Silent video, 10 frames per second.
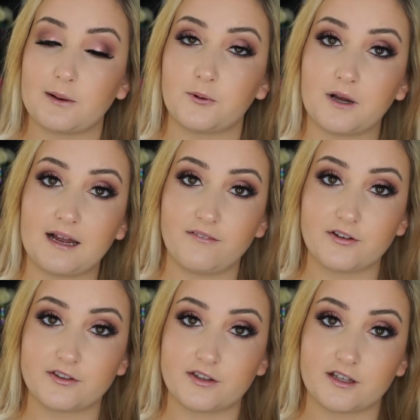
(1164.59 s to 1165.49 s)
I will have
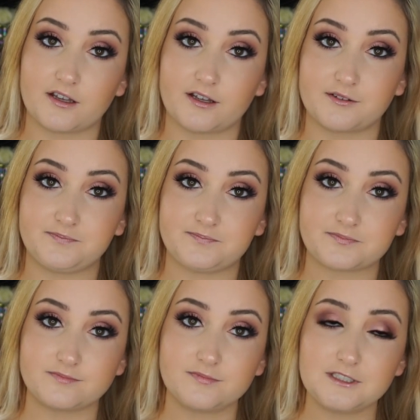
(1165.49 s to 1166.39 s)

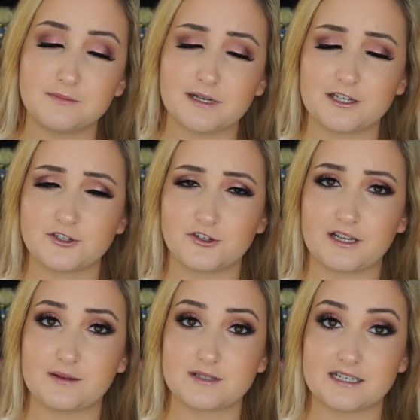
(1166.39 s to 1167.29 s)
my
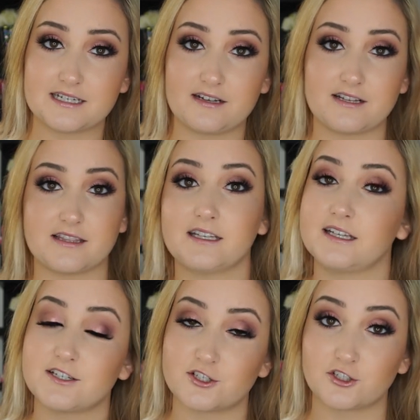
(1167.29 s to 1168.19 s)
usernames down in
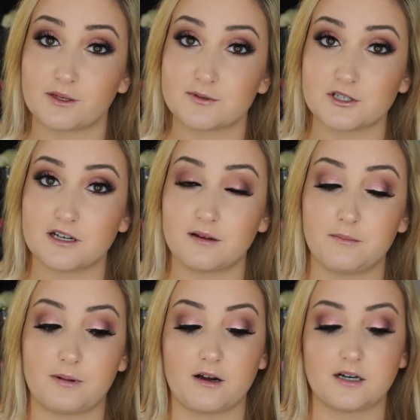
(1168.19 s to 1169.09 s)
the description
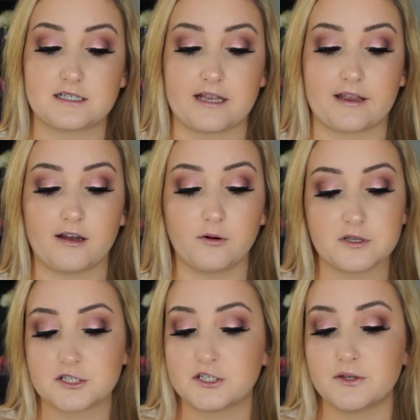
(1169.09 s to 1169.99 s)
box like I
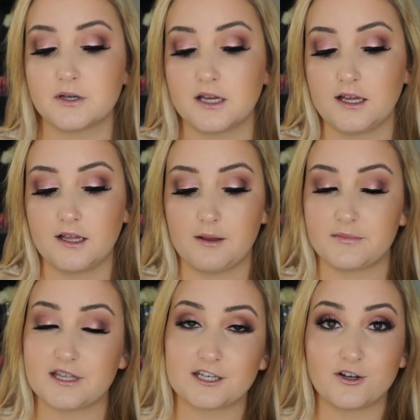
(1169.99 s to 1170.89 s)
always do.
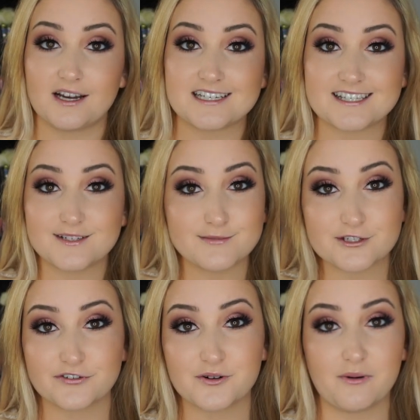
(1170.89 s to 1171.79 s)
Thank you guys so
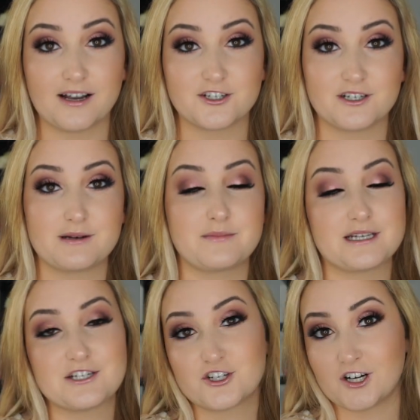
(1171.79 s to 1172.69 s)
much for watching.
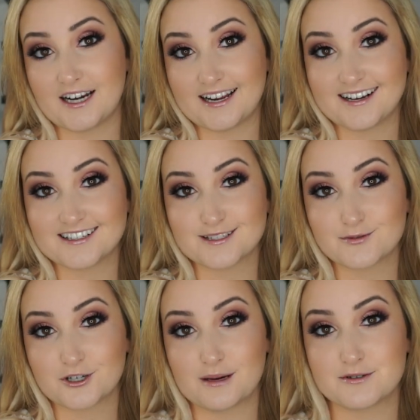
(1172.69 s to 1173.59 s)
Be sure and
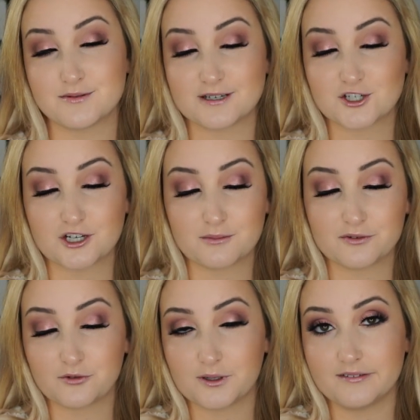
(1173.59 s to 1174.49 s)
subscribe to my channel
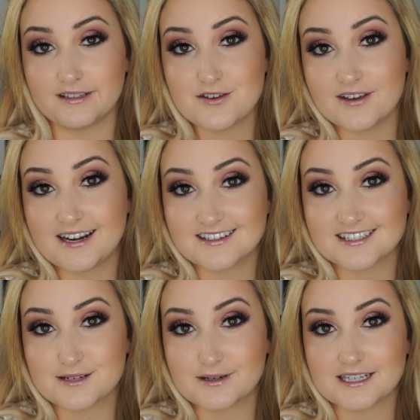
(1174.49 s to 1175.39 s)
before you leave, and I'll
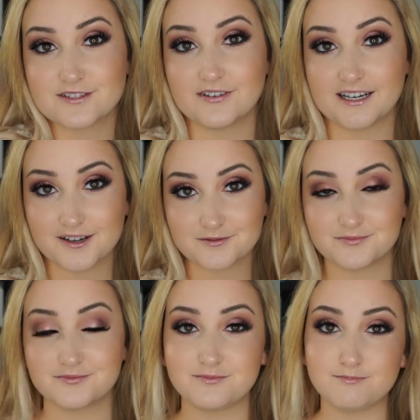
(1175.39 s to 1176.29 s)
see you in my next video.
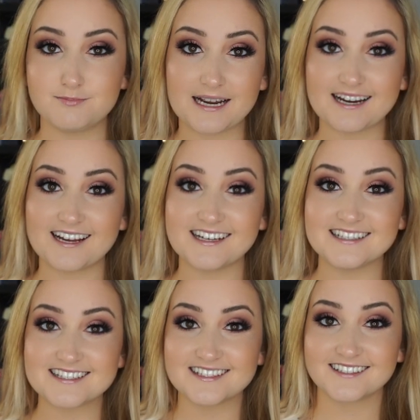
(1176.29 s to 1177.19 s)
Bye
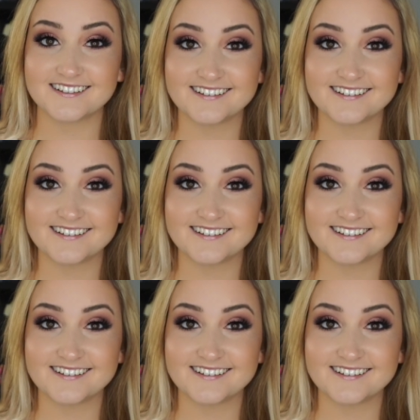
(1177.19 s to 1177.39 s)
guys!